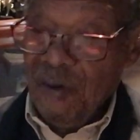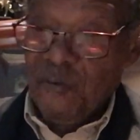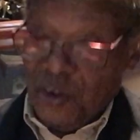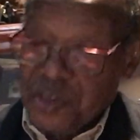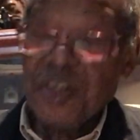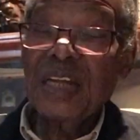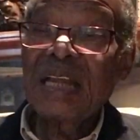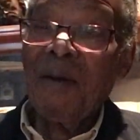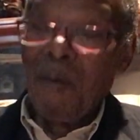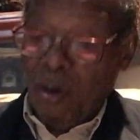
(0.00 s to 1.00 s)

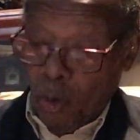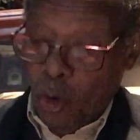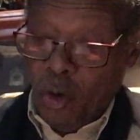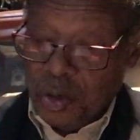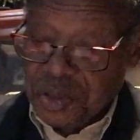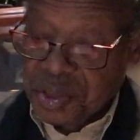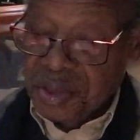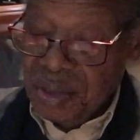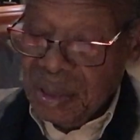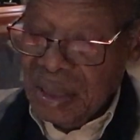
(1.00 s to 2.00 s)
Fortunately, our
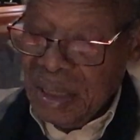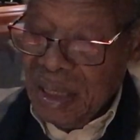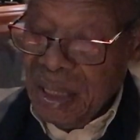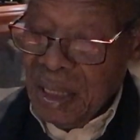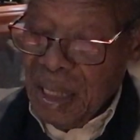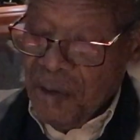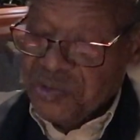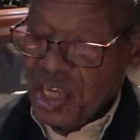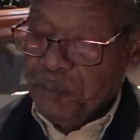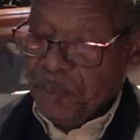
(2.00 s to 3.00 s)
courts have
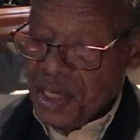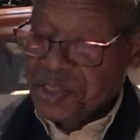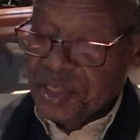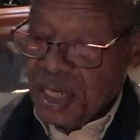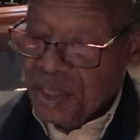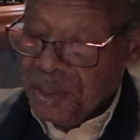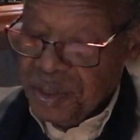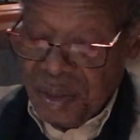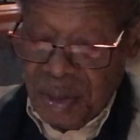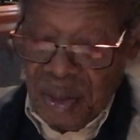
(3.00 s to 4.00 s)
set precedent
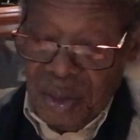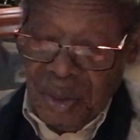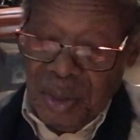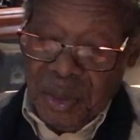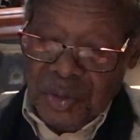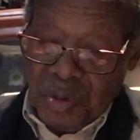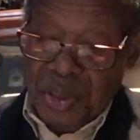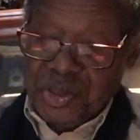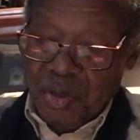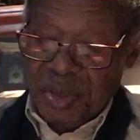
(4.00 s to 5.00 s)
to
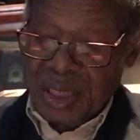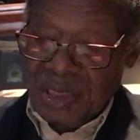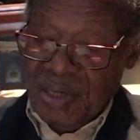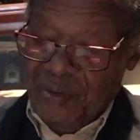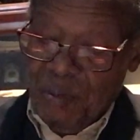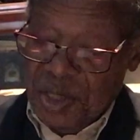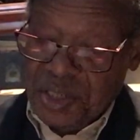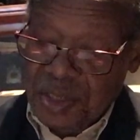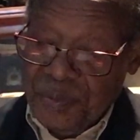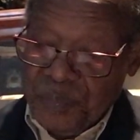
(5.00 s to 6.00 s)
ensure that
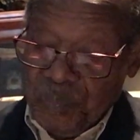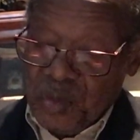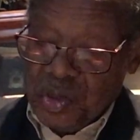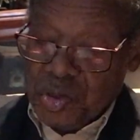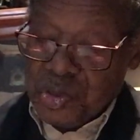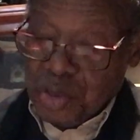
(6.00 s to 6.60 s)
defamation through